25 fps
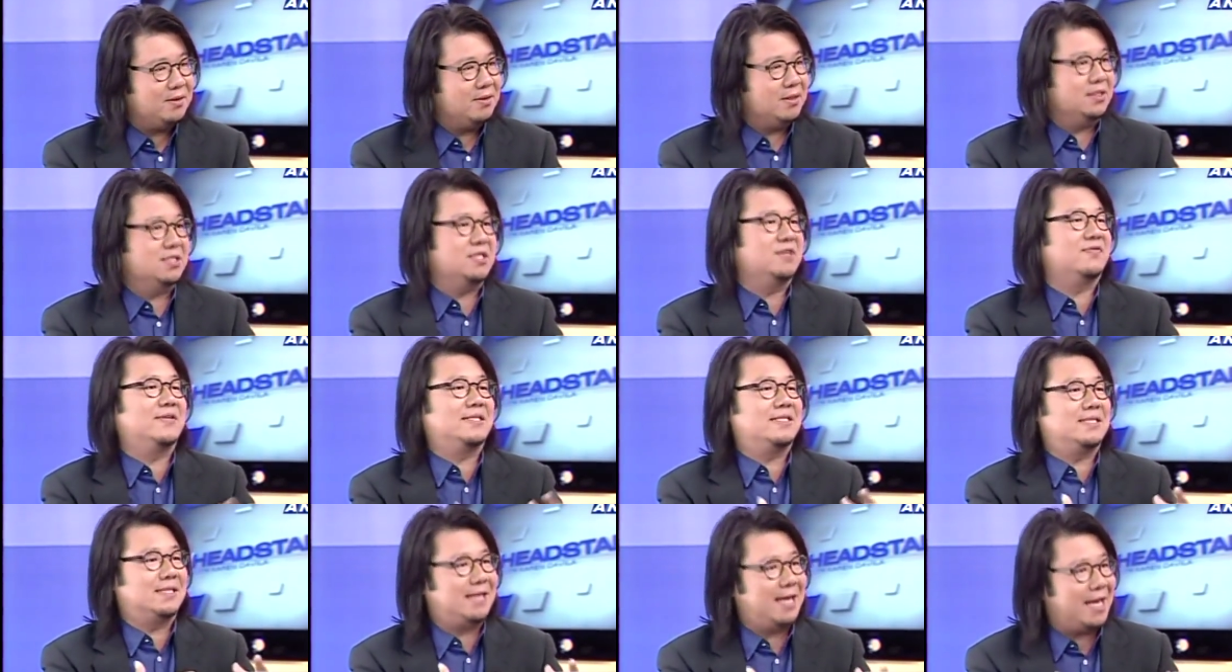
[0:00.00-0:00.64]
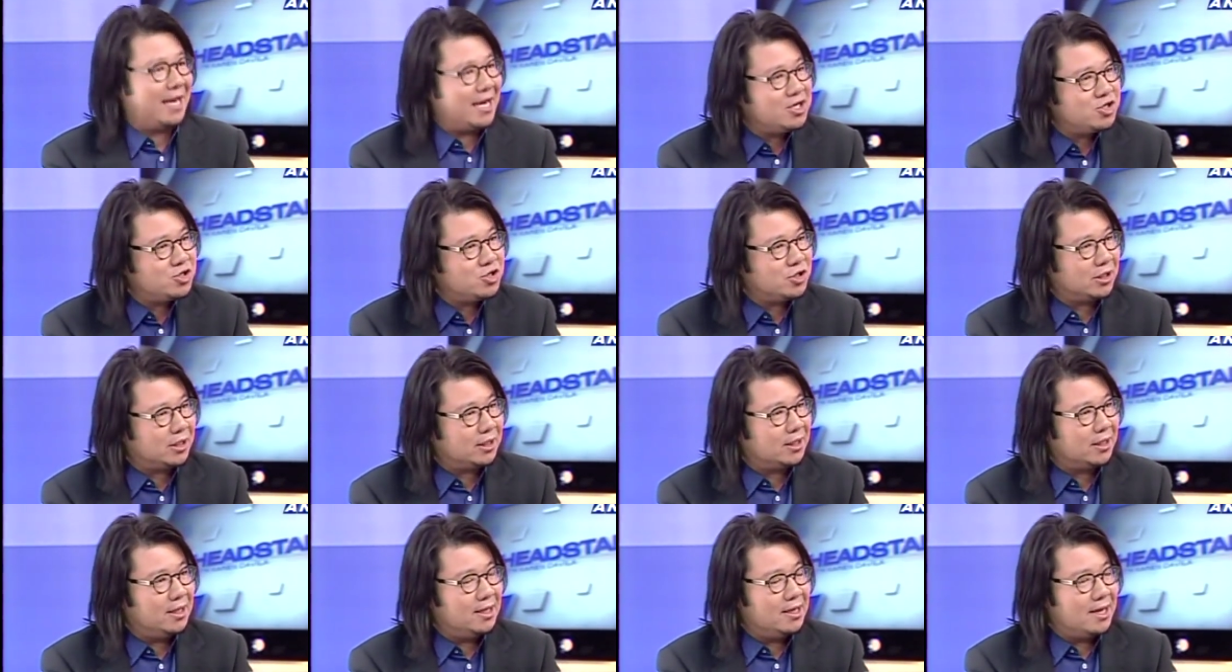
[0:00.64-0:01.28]
sophistication
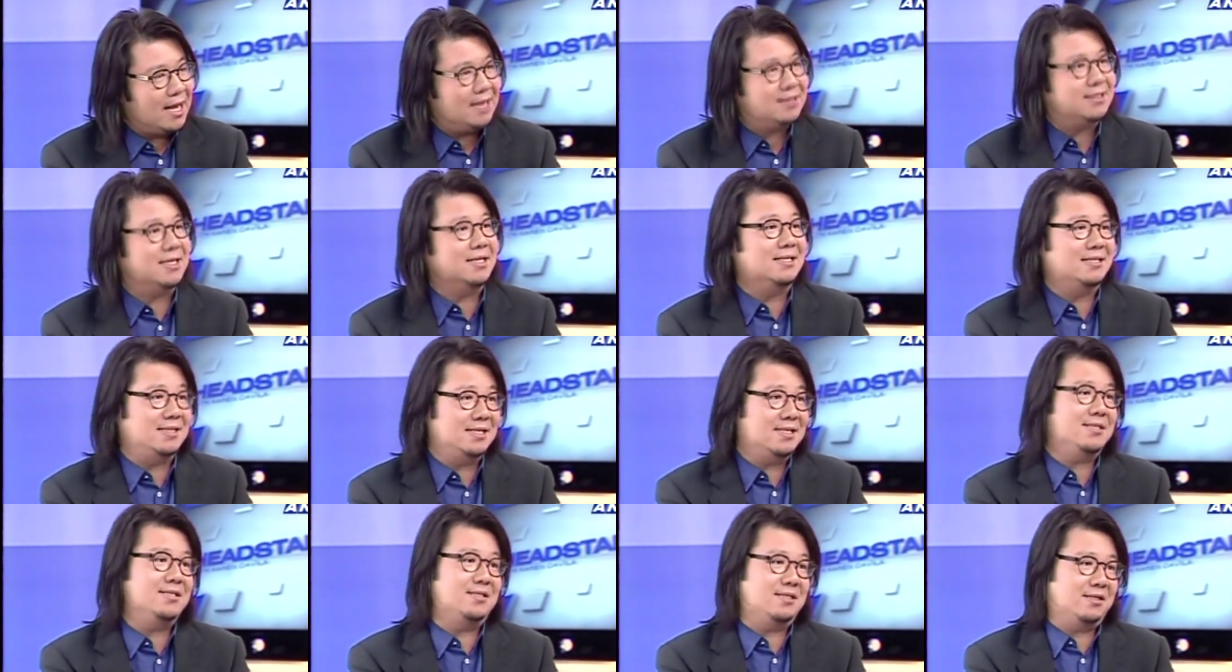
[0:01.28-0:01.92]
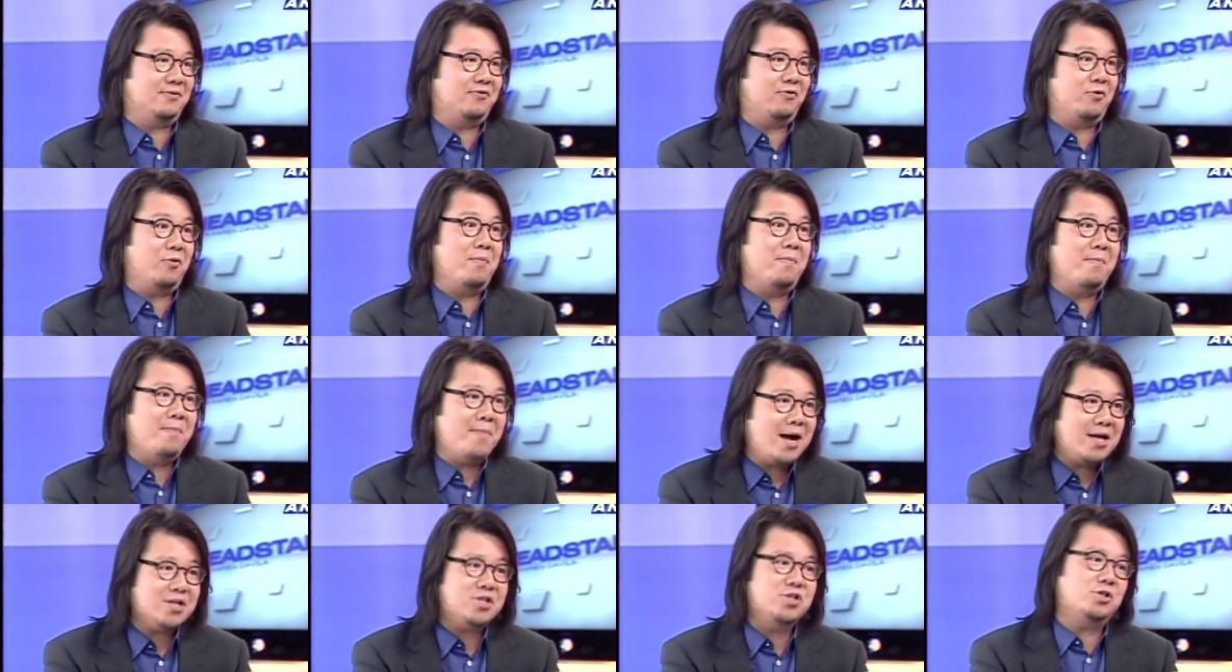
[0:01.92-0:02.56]
has existed for
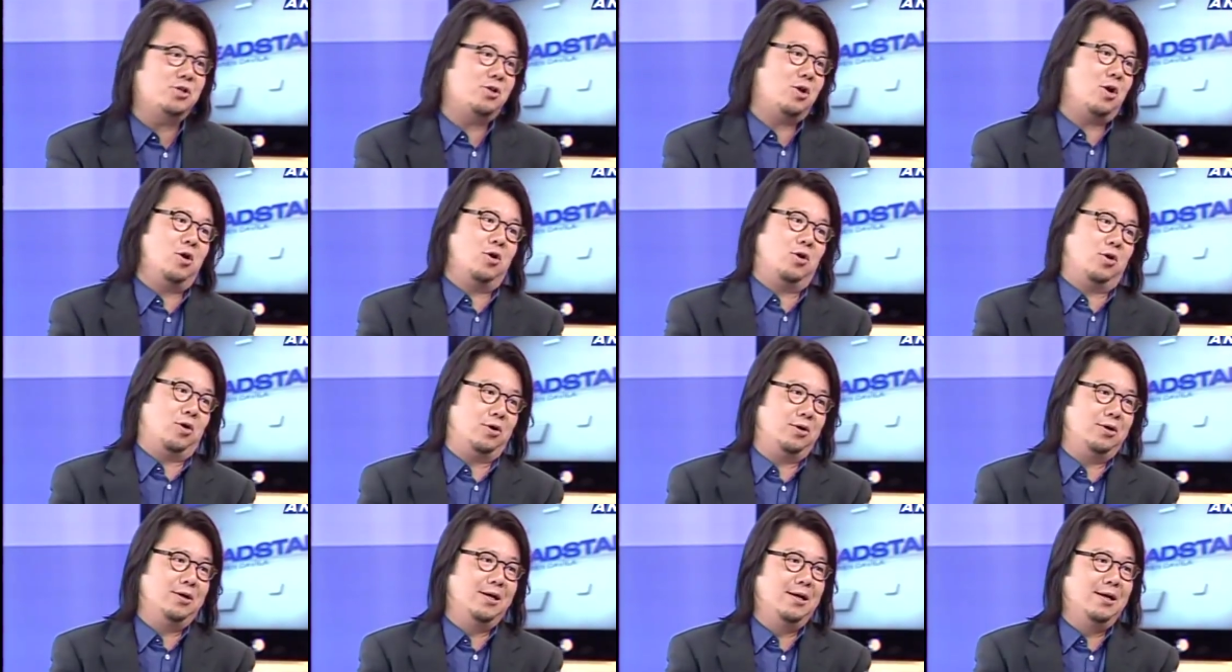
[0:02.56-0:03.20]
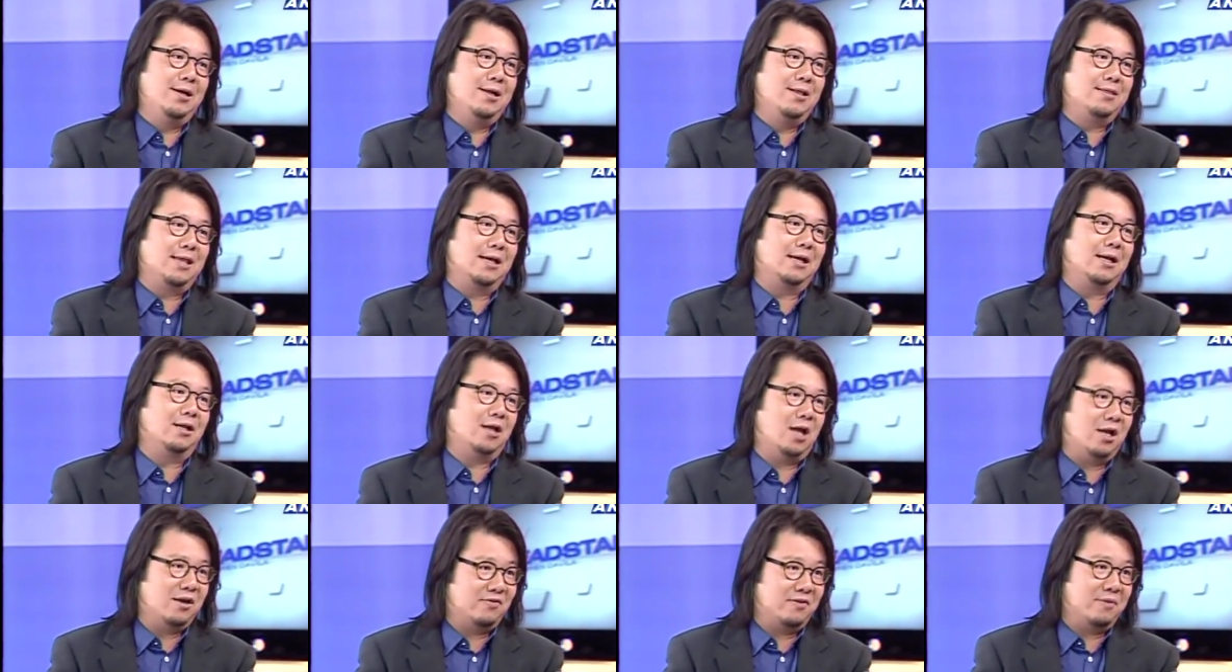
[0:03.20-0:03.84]
much longer yes. than a
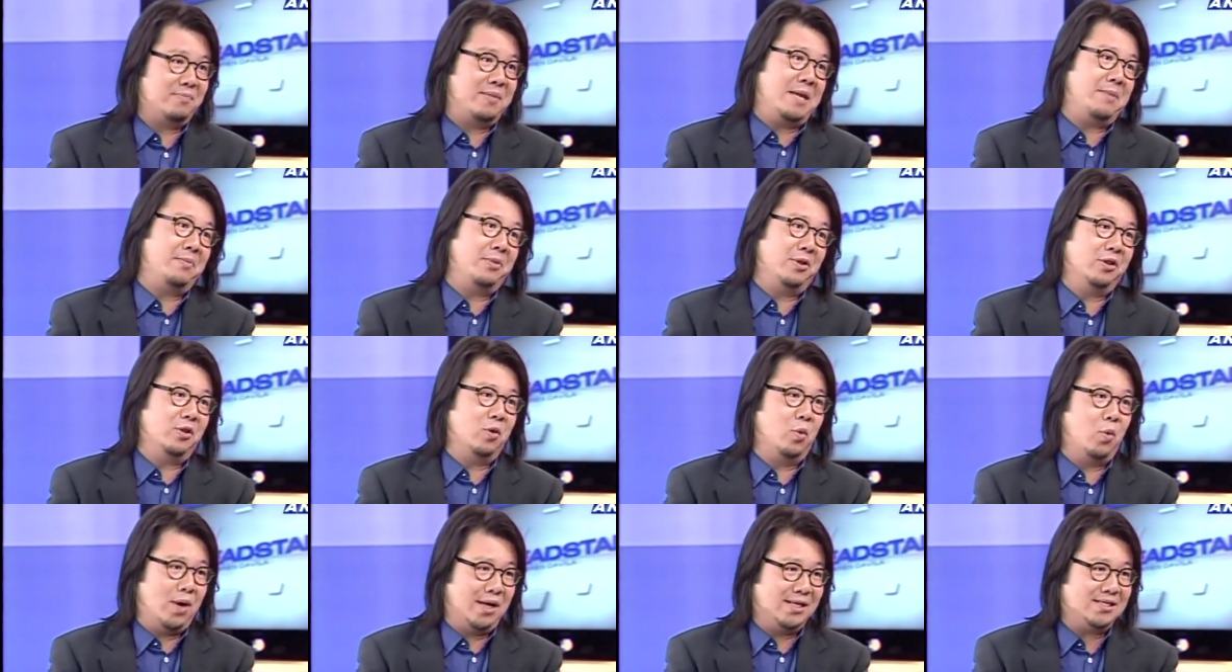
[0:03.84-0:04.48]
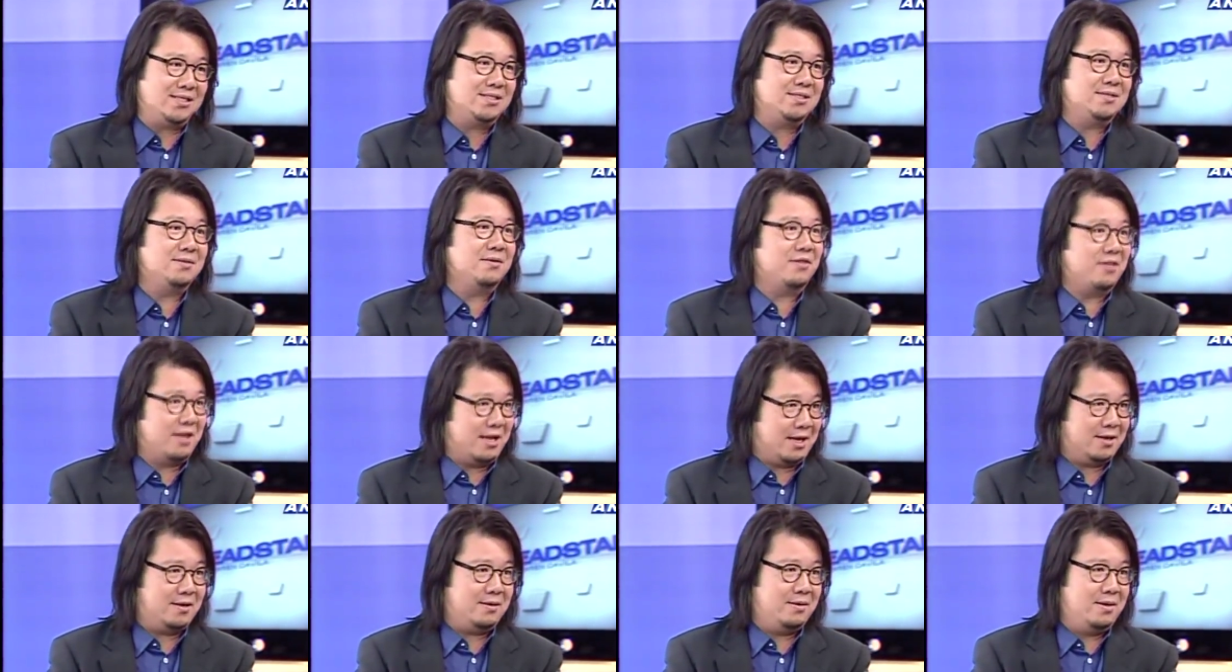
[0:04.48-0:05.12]
lot of the people in the West
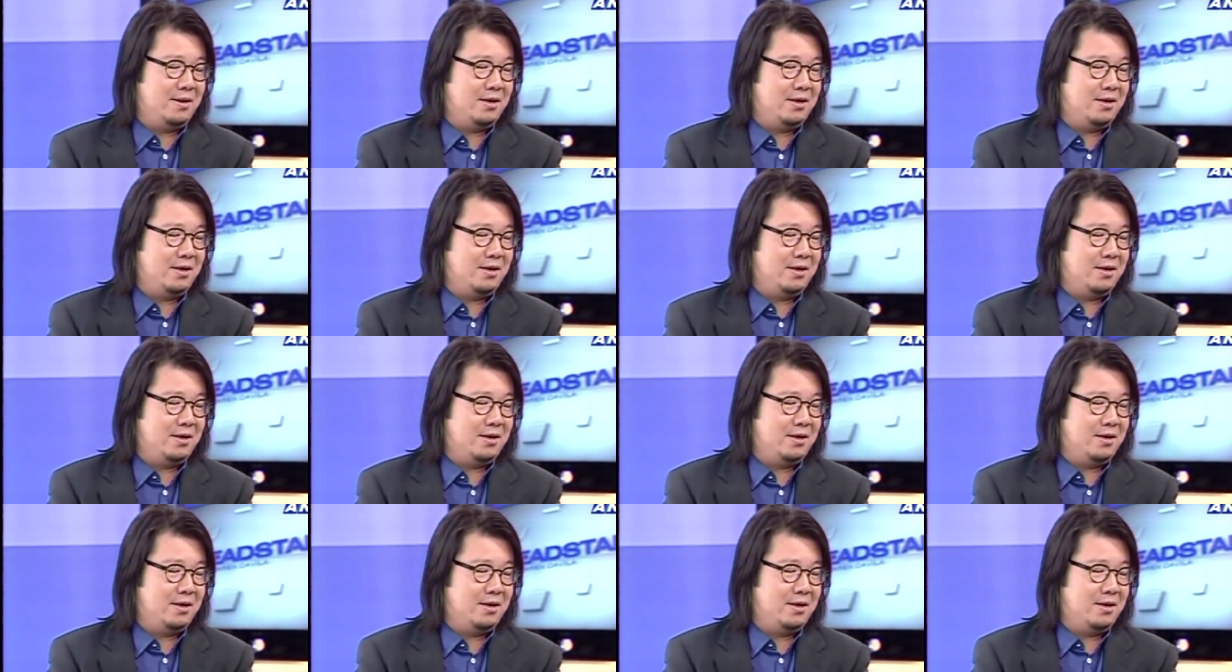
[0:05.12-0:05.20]
think.